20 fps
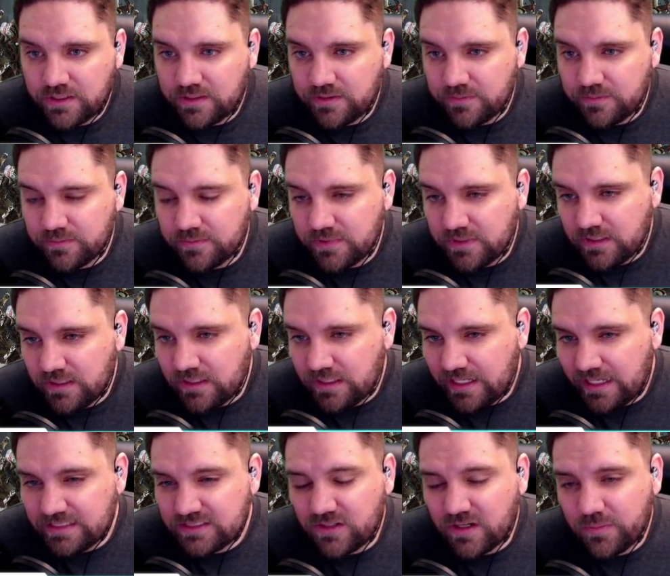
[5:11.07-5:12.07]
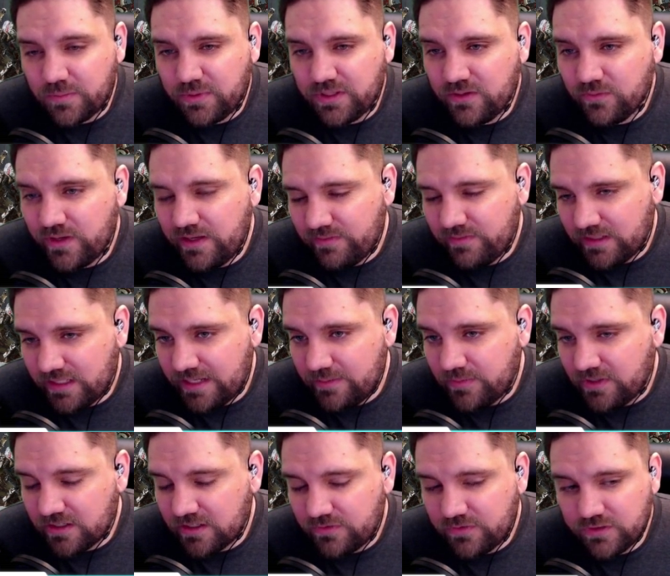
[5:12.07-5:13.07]
I started playing Wave of
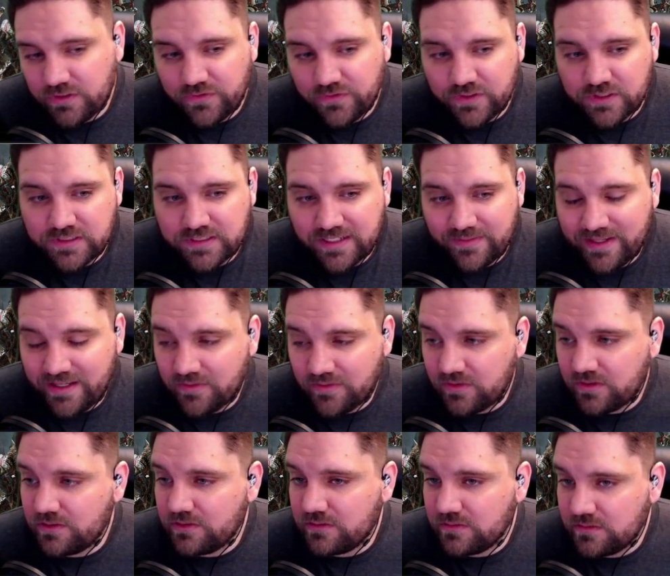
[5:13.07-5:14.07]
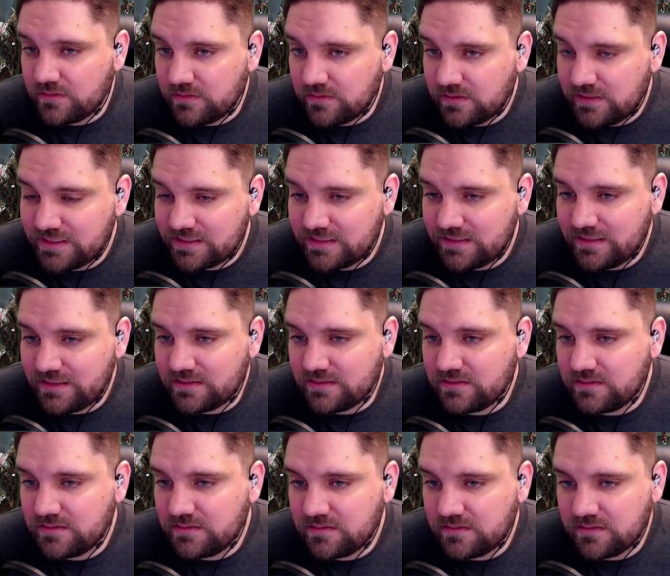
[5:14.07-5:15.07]
Light Monk for the first time ever this
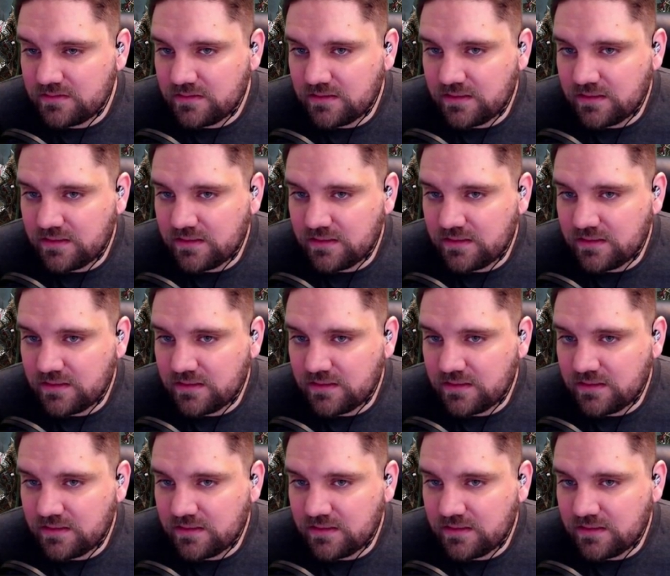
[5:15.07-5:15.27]
season.